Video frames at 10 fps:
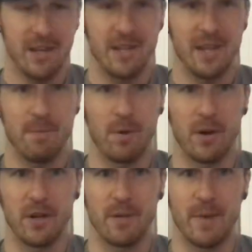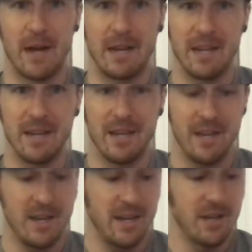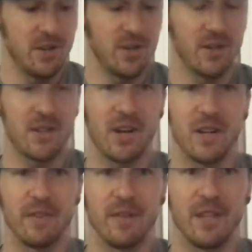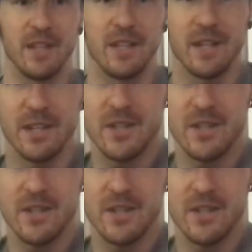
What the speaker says: that part of your body. And you should start to feel a good